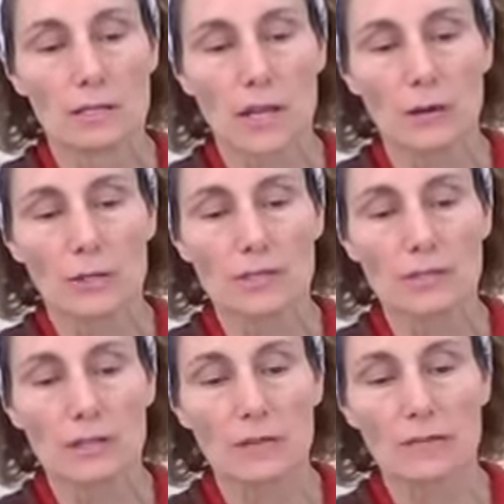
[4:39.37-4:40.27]
So
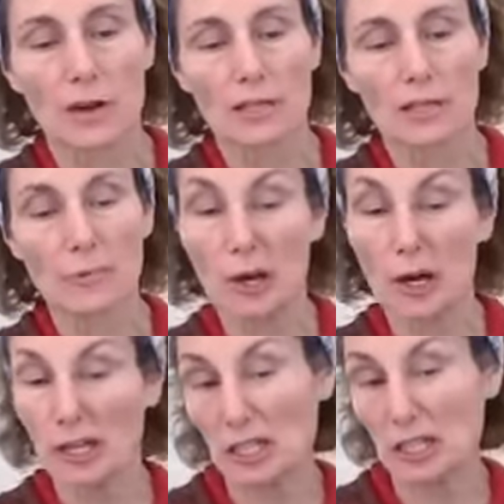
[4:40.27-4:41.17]
it's falling
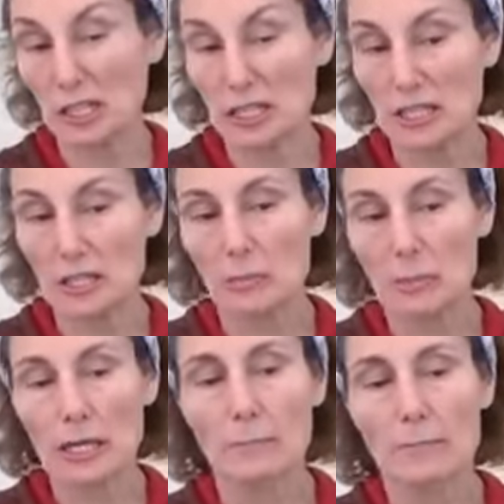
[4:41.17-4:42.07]
apart a little
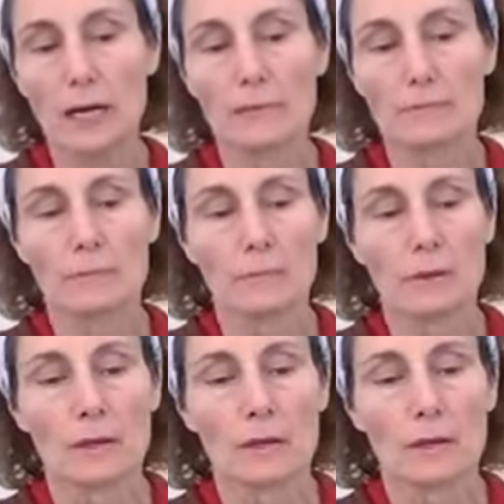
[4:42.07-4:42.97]
bit, but
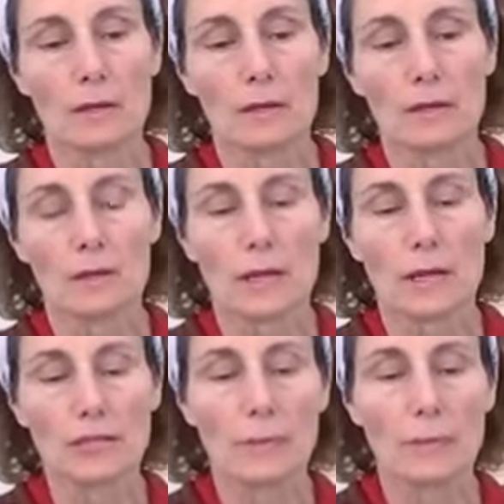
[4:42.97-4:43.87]

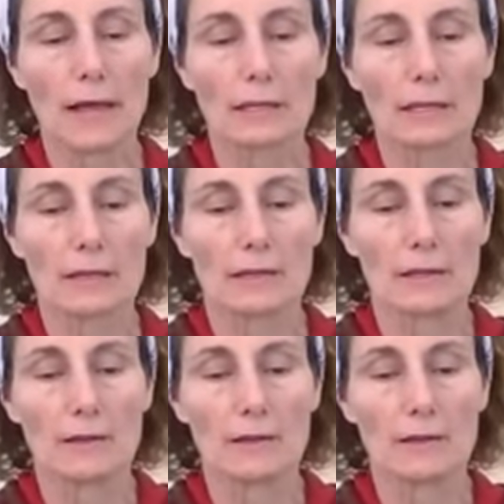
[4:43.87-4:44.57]
not too badly.